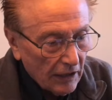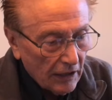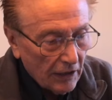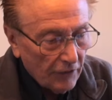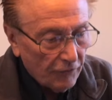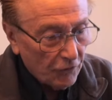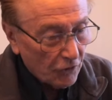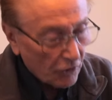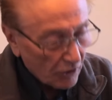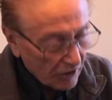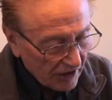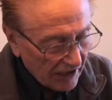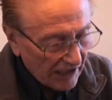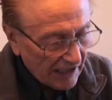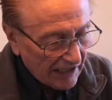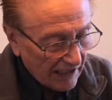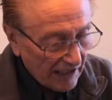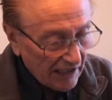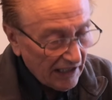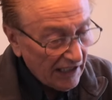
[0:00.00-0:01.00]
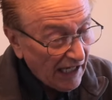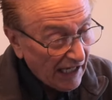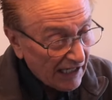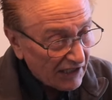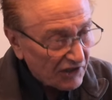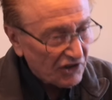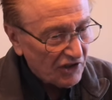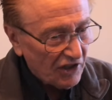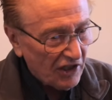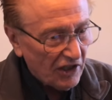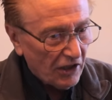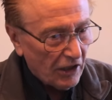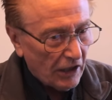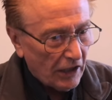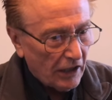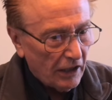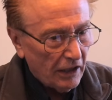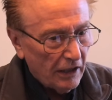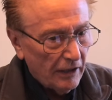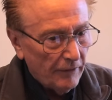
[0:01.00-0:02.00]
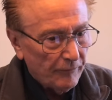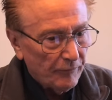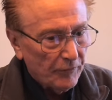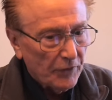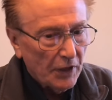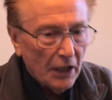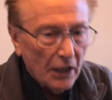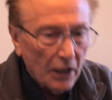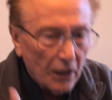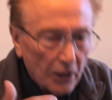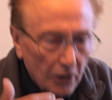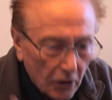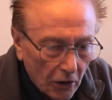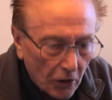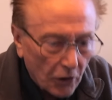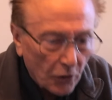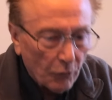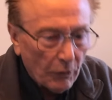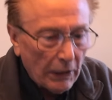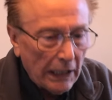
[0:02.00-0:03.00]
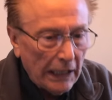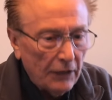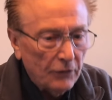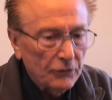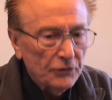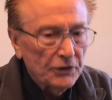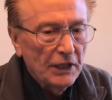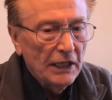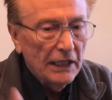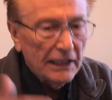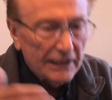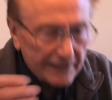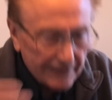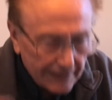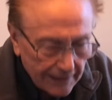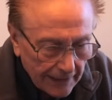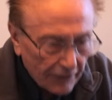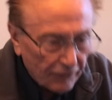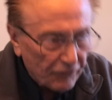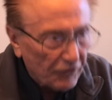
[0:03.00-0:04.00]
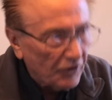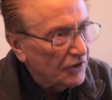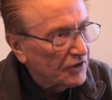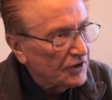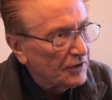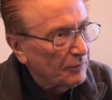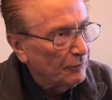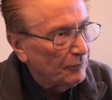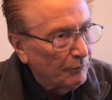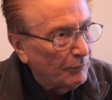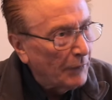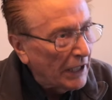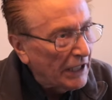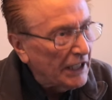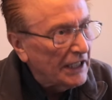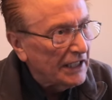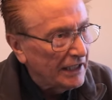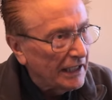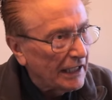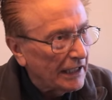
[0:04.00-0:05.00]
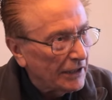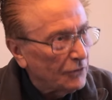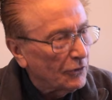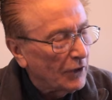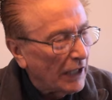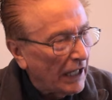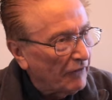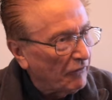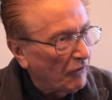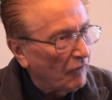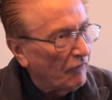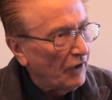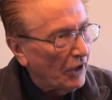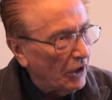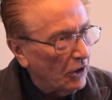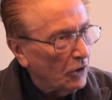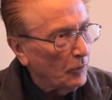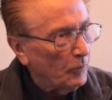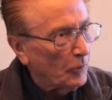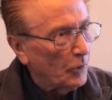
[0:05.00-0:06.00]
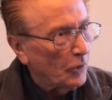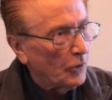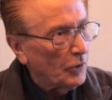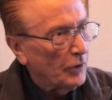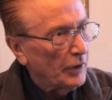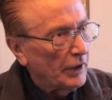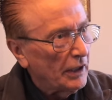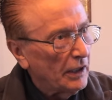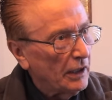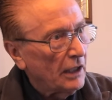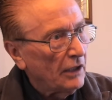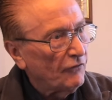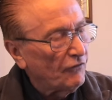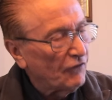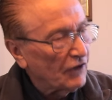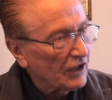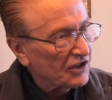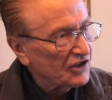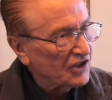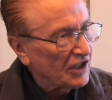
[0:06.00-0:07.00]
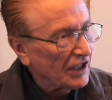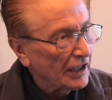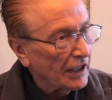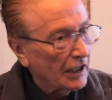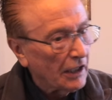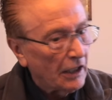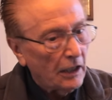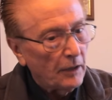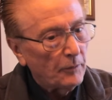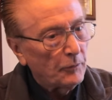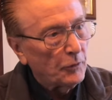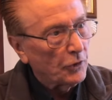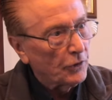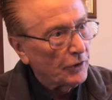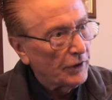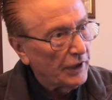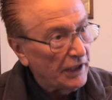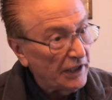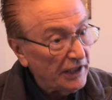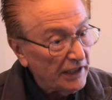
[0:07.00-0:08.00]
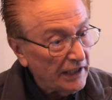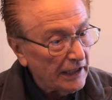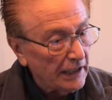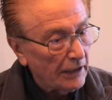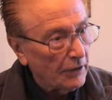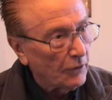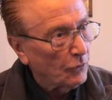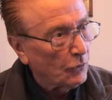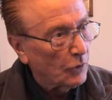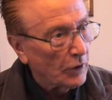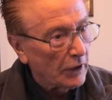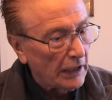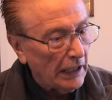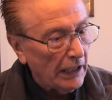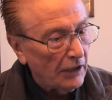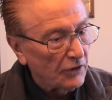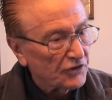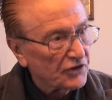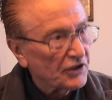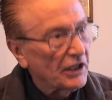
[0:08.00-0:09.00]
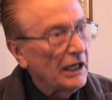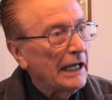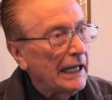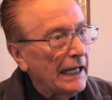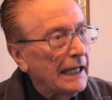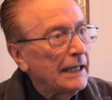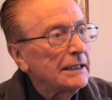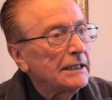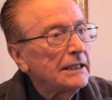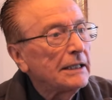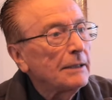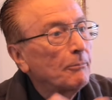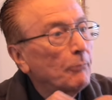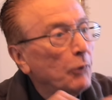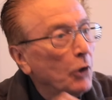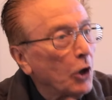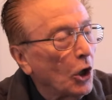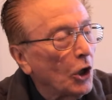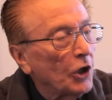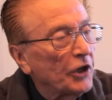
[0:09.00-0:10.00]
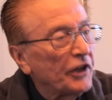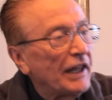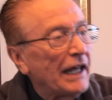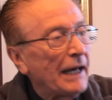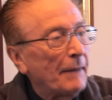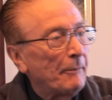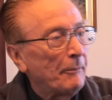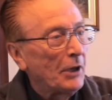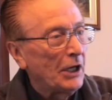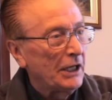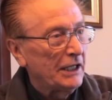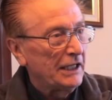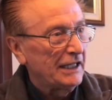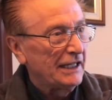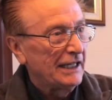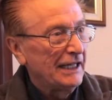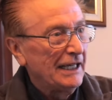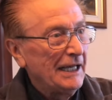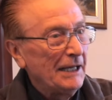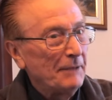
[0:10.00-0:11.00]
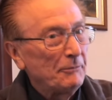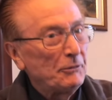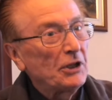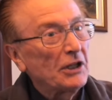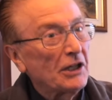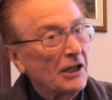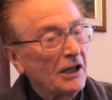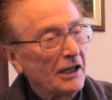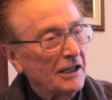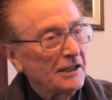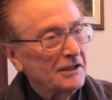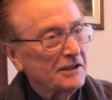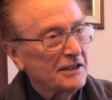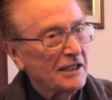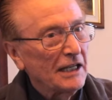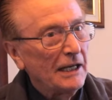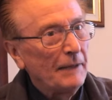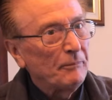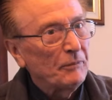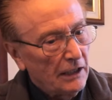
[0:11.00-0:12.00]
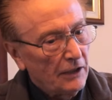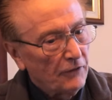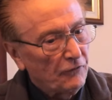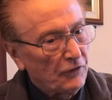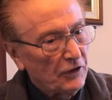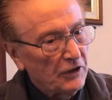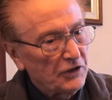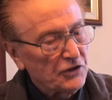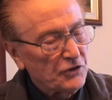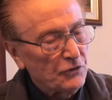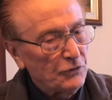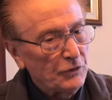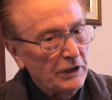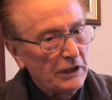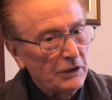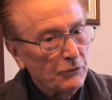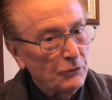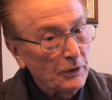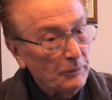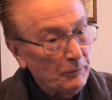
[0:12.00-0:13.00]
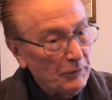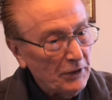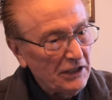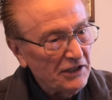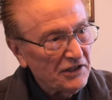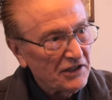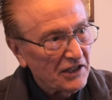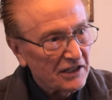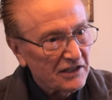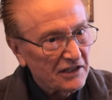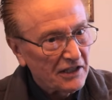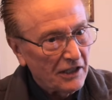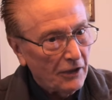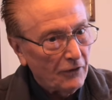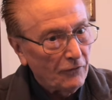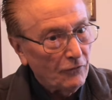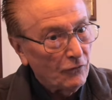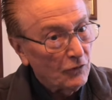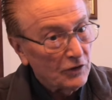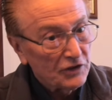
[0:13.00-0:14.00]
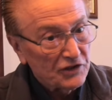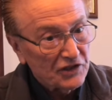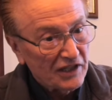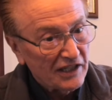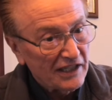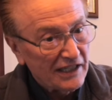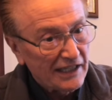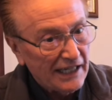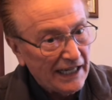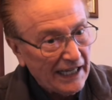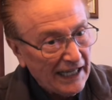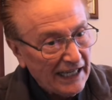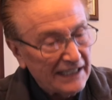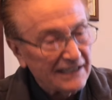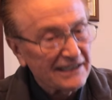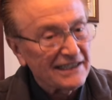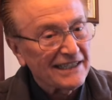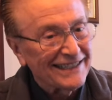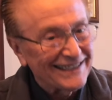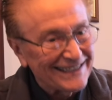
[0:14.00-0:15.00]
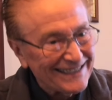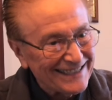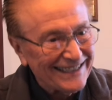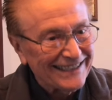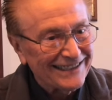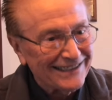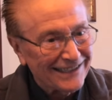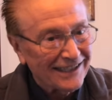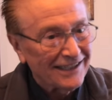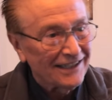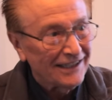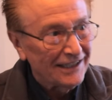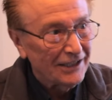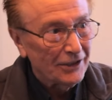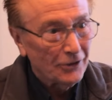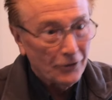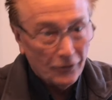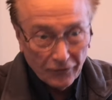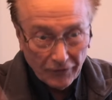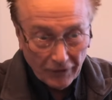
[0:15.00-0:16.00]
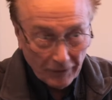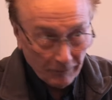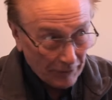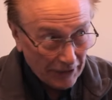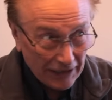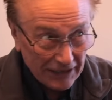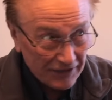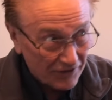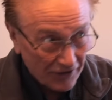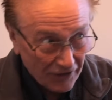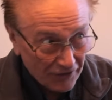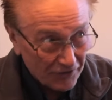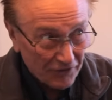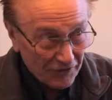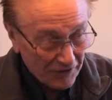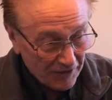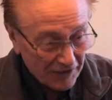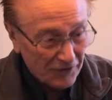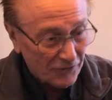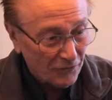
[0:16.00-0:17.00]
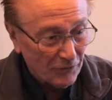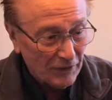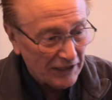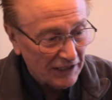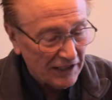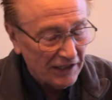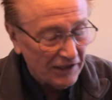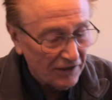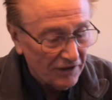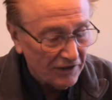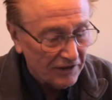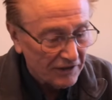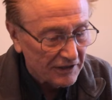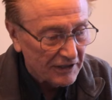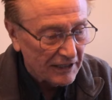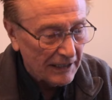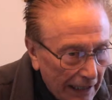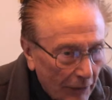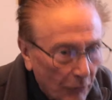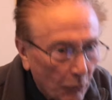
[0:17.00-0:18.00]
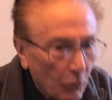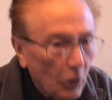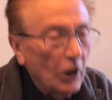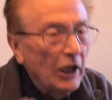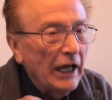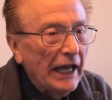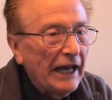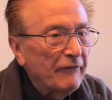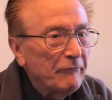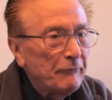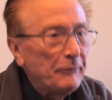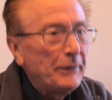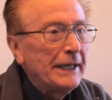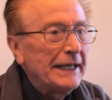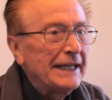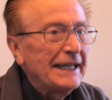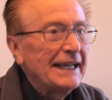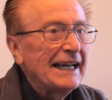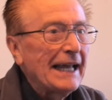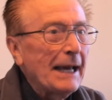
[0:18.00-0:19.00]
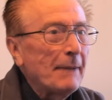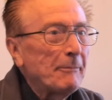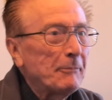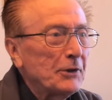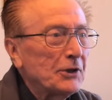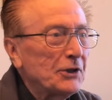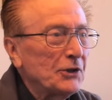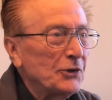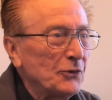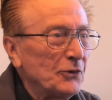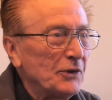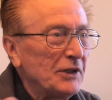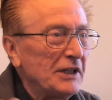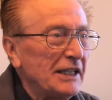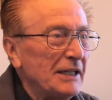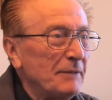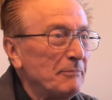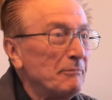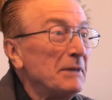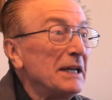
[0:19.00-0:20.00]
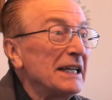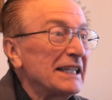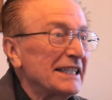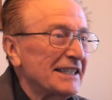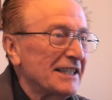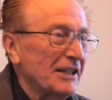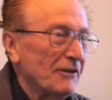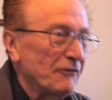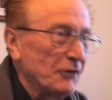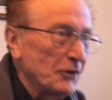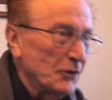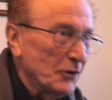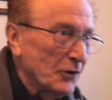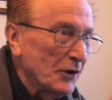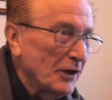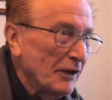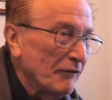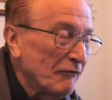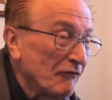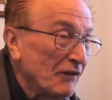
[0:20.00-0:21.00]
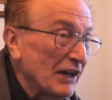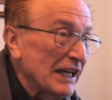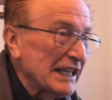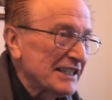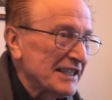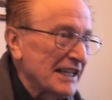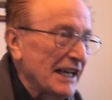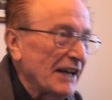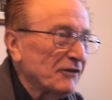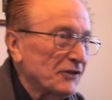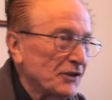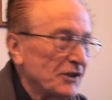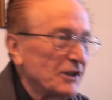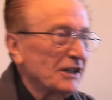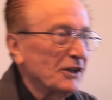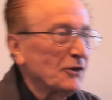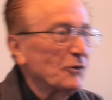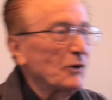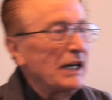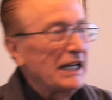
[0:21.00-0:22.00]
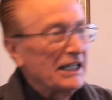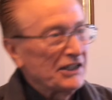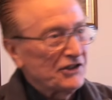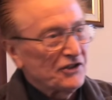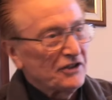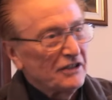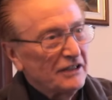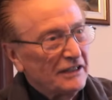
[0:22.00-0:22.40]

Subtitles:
if you're going to take any action at all, look around, see if there's money that you have available in fixed income or anywhere else, and deploy that money. Because if history repeats itself, which it has consistently over the past 120 years, it will have been an opportunity missed if you don't invest after the crash.